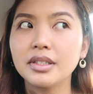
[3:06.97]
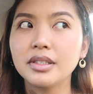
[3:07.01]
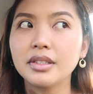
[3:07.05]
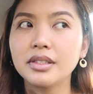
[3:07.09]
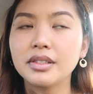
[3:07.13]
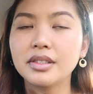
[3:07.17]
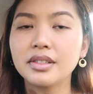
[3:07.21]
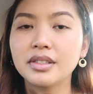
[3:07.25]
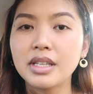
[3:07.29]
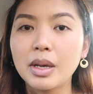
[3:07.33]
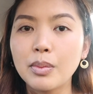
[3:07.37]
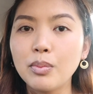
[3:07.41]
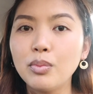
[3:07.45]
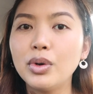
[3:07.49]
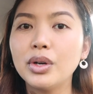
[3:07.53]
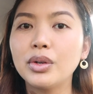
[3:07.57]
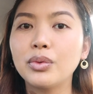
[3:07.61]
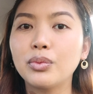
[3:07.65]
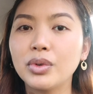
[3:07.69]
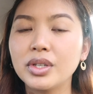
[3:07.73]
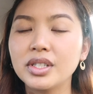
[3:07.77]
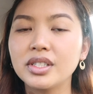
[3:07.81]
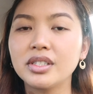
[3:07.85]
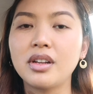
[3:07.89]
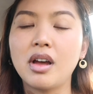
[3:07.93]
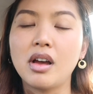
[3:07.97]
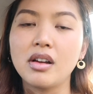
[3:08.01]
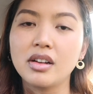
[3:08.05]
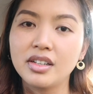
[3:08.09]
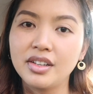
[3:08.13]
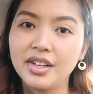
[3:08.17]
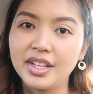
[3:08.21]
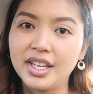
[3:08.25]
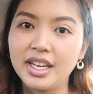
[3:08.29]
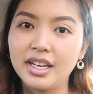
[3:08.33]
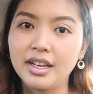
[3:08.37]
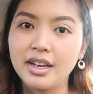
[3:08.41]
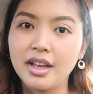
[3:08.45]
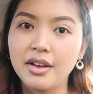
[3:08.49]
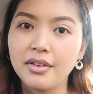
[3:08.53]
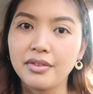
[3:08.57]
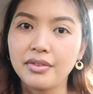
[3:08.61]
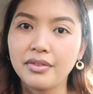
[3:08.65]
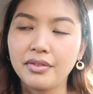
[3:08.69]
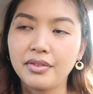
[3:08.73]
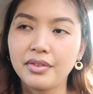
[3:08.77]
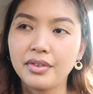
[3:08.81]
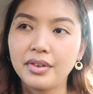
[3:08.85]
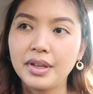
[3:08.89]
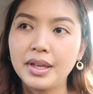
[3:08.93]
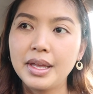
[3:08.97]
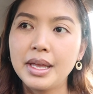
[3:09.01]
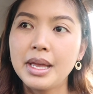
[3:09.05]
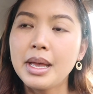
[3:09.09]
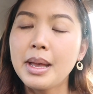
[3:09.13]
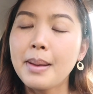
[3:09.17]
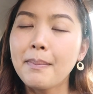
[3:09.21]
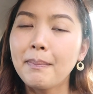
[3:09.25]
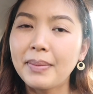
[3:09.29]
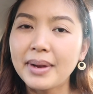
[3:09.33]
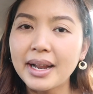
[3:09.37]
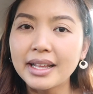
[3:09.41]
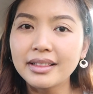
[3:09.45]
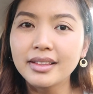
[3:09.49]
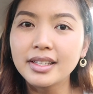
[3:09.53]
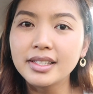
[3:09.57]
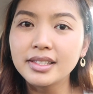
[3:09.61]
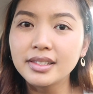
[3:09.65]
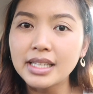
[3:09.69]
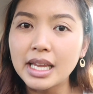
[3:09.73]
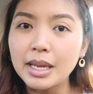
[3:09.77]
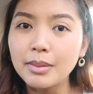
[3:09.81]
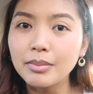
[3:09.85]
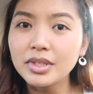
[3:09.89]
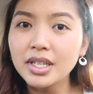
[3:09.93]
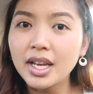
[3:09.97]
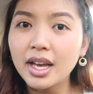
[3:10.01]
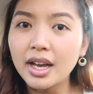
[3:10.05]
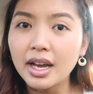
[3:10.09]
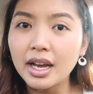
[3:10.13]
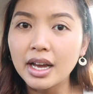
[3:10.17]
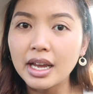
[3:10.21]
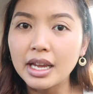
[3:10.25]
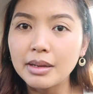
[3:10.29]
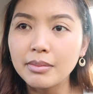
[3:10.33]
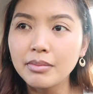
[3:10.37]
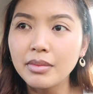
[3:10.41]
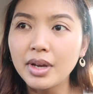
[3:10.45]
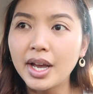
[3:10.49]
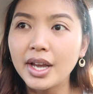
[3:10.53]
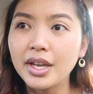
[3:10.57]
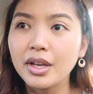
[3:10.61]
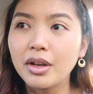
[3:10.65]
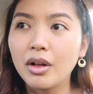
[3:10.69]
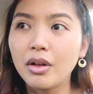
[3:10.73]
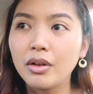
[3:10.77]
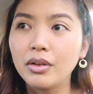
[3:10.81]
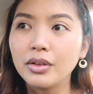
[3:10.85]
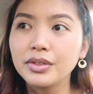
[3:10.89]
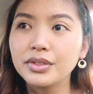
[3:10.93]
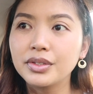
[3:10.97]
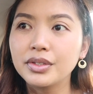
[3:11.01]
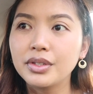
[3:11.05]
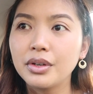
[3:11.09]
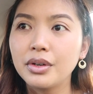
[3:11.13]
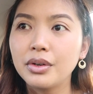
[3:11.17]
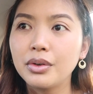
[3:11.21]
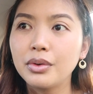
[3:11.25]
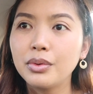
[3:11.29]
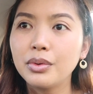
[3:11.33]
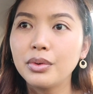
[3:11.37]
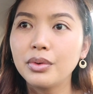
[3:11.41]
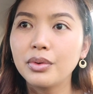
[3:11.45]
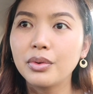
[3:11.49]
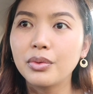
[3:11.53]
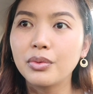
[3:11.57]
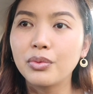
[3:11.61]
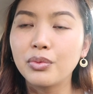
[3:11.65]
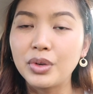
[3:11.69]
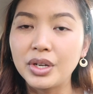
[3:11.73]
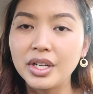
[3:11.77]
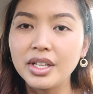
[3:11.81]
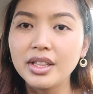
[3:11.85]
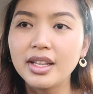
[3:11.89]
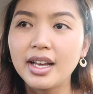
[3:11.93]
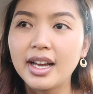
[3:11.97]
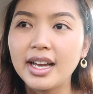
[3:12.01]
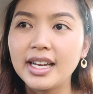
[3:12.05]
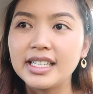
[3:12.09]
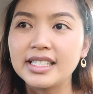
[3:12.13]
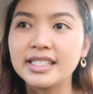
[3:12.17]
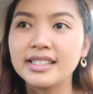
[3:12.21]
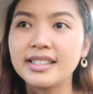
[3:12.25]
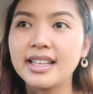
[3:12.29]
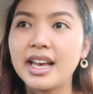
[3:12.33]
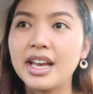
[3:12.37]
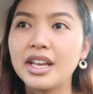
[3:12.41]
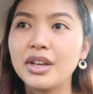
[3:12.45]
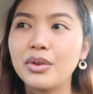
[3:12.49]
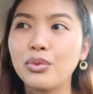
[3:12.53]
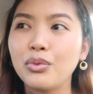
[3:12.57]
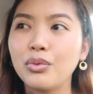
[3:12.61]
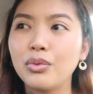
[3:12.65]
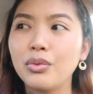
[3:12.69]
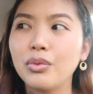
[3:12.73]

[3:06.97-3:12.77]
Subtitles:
Someone was not good enough. But at the same time, I also realized that